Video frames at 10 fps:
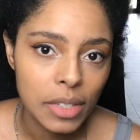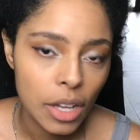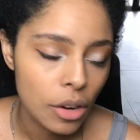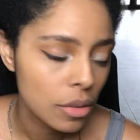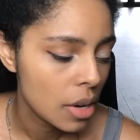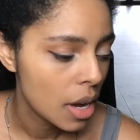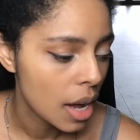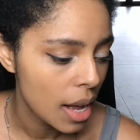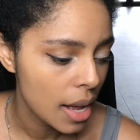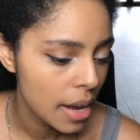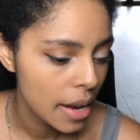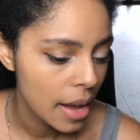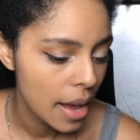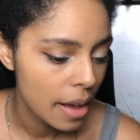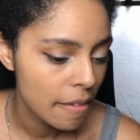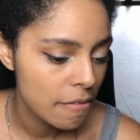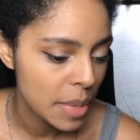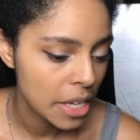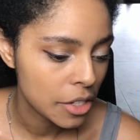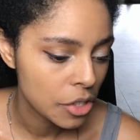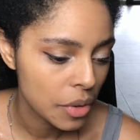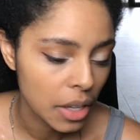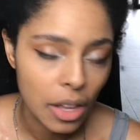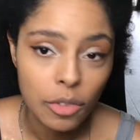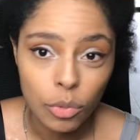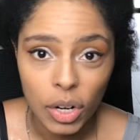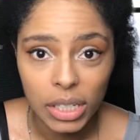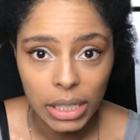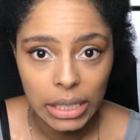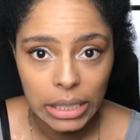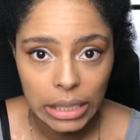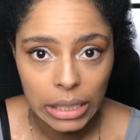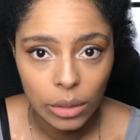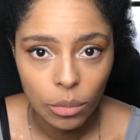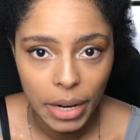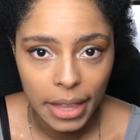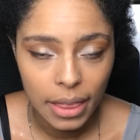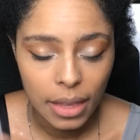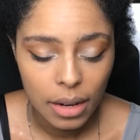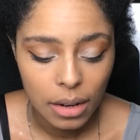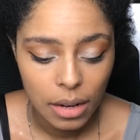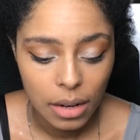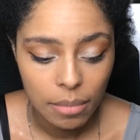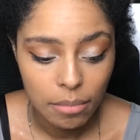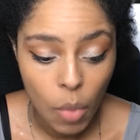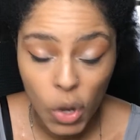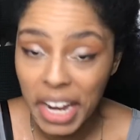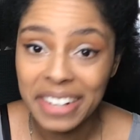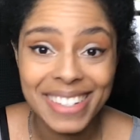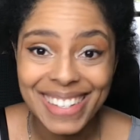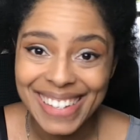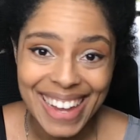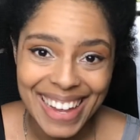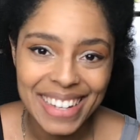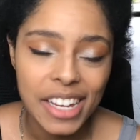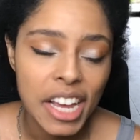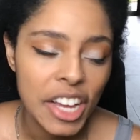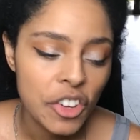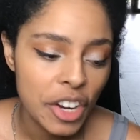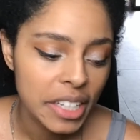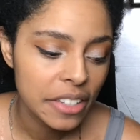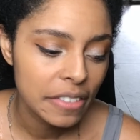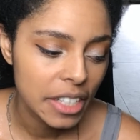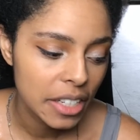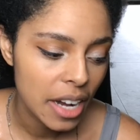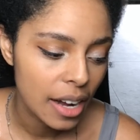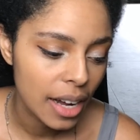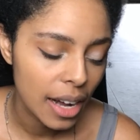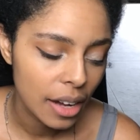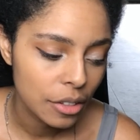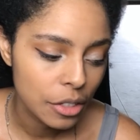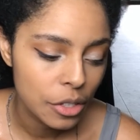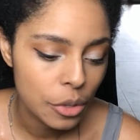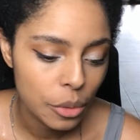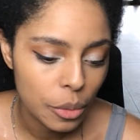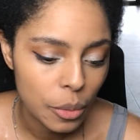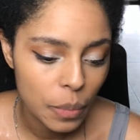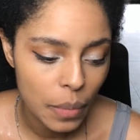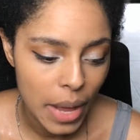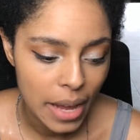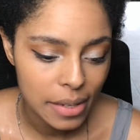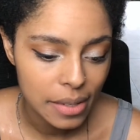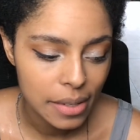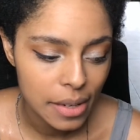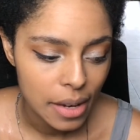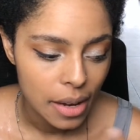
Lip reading: so I have been doing a lot of work lately with mornings and trying to figure out how to best